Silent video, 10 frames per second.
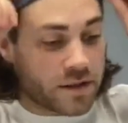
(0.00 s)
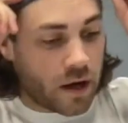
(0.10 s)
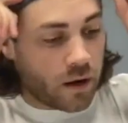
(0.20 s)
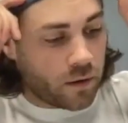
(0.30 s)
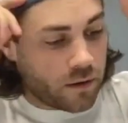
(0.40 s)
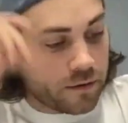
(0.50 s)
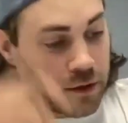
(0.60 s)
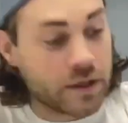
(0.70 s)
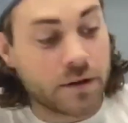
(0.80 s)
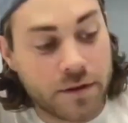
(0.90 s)
So
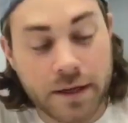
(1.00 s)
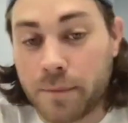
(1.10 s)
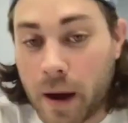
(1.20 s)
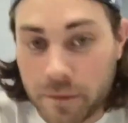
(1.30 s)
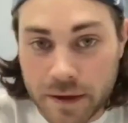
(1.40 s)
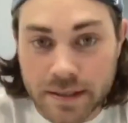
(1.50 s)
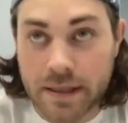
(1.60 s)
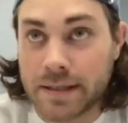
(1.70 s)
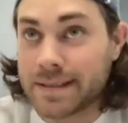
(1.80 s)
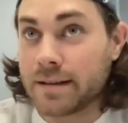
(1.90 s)
the good thing about this
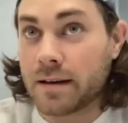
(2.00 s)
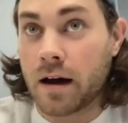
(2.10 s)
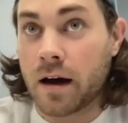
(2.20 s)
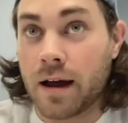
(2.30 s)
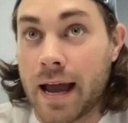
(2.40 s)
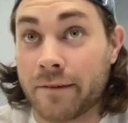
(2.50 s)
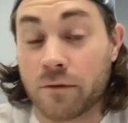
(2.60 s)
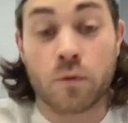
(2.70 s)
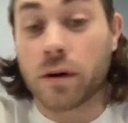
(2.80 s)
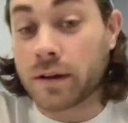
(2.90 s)
is
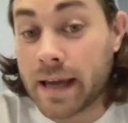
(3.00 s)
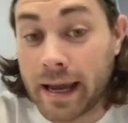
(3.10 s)
everybody